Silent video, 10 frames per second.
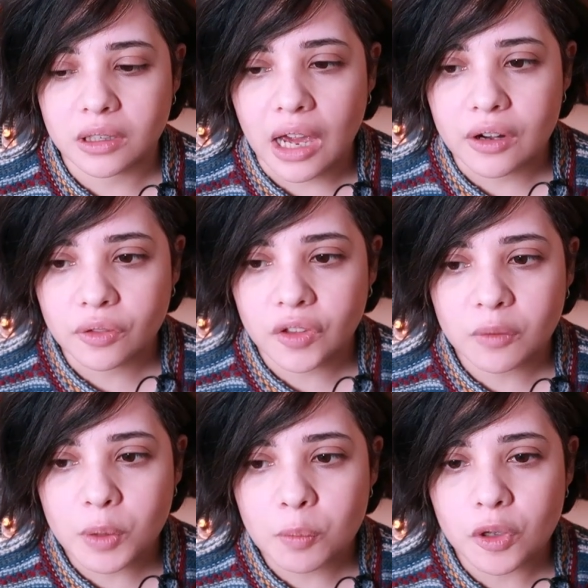Like, I don't
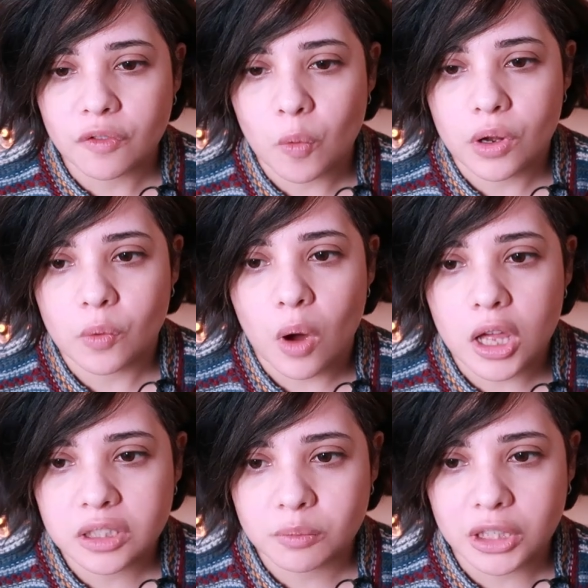think people even want to
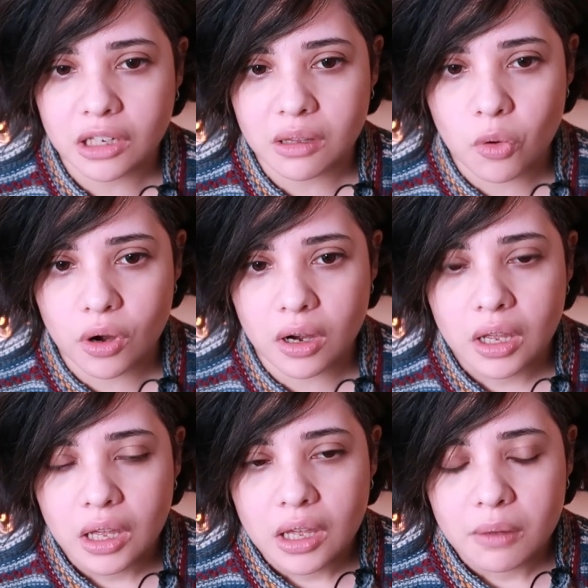watch me
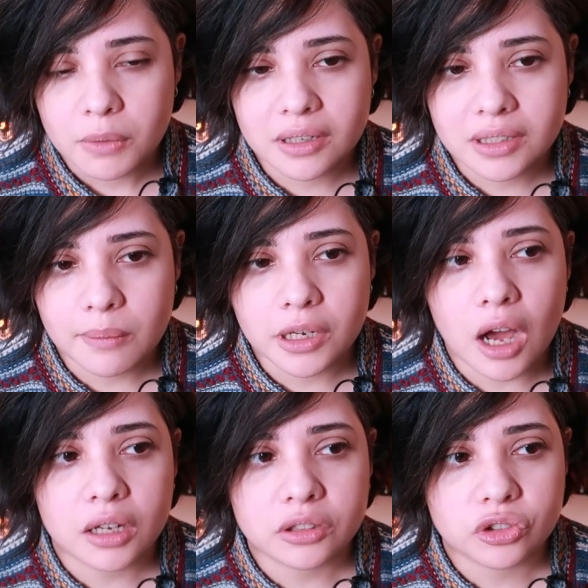anymore because I'm
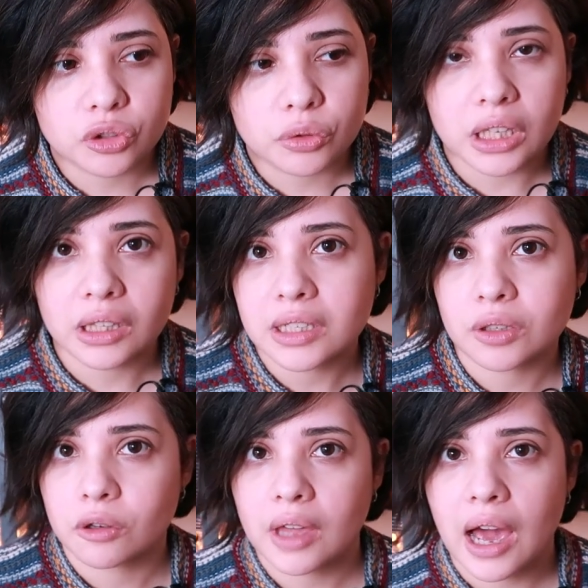not doing
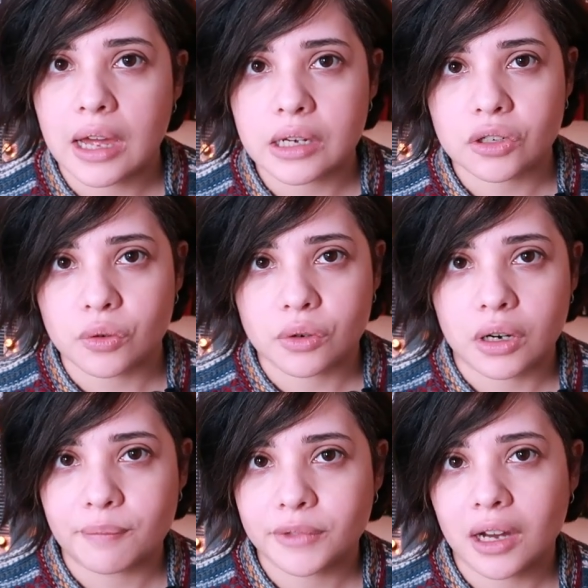this or that, or
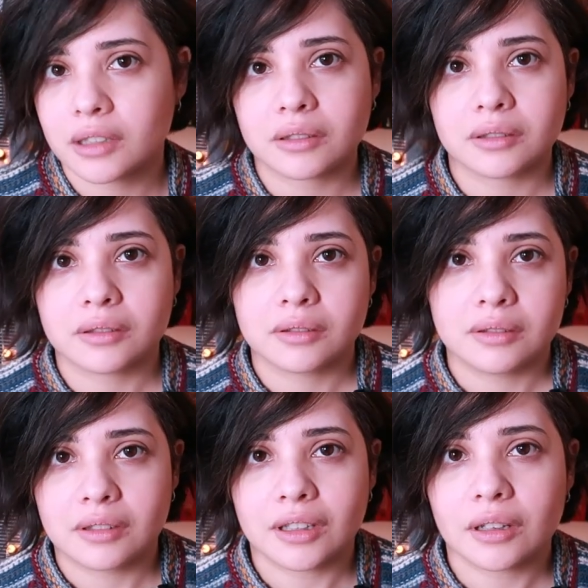I'm not,
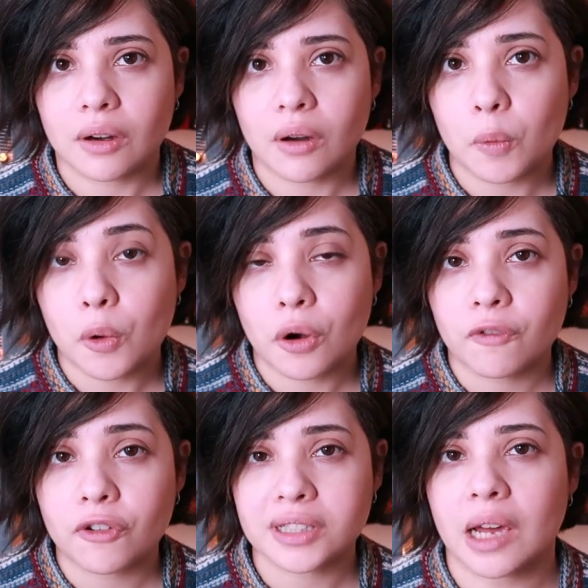you know, or
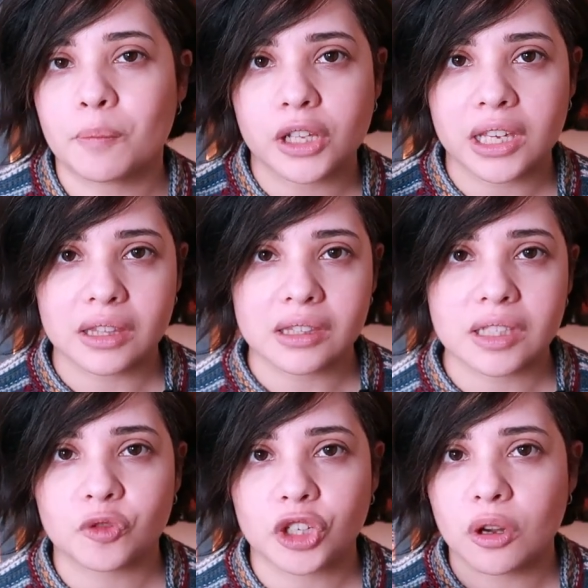for example, like in
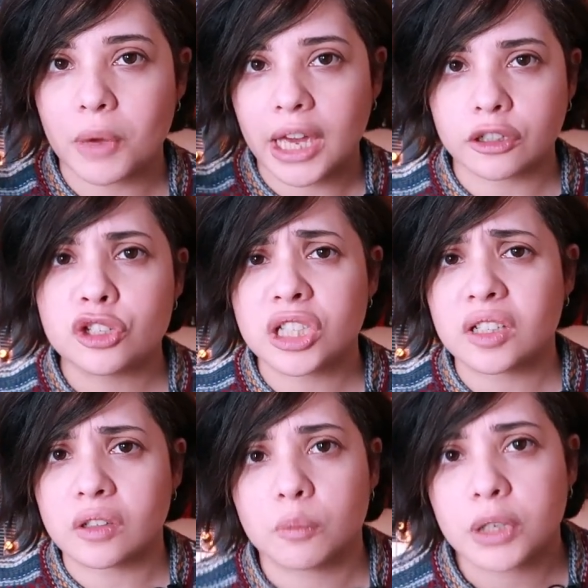this video, my energy's
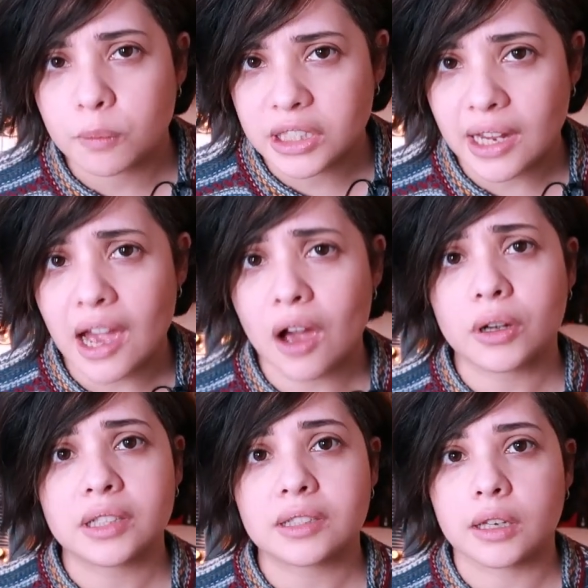a little bit
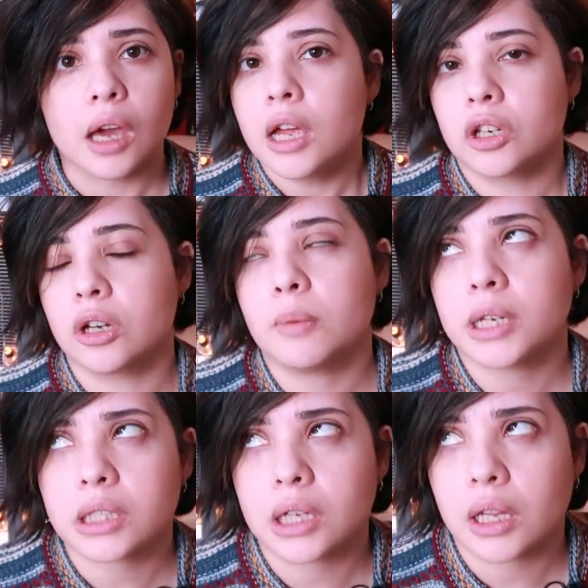down. It's like,
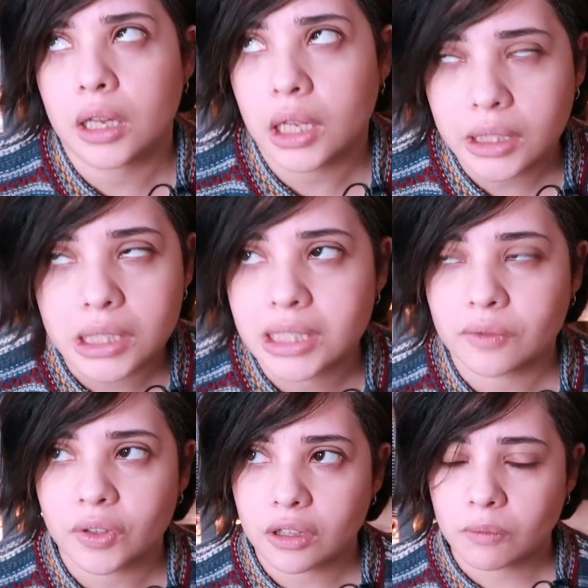nobody's gonna like this
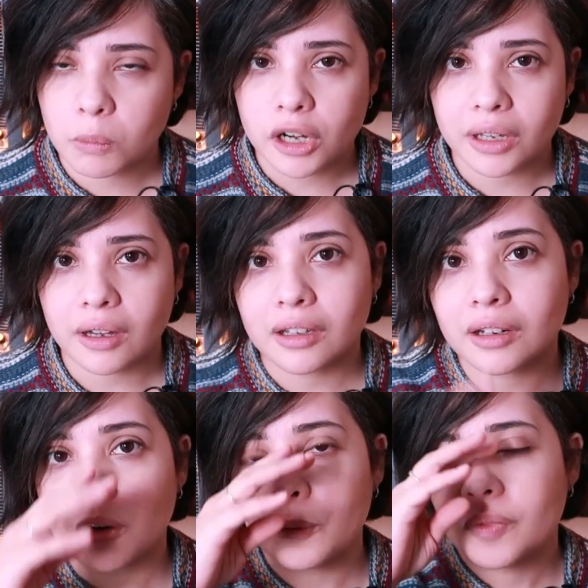video, Monica,
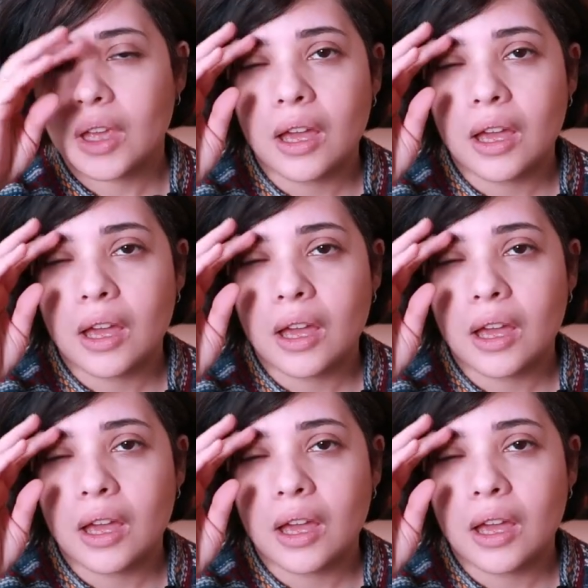you know.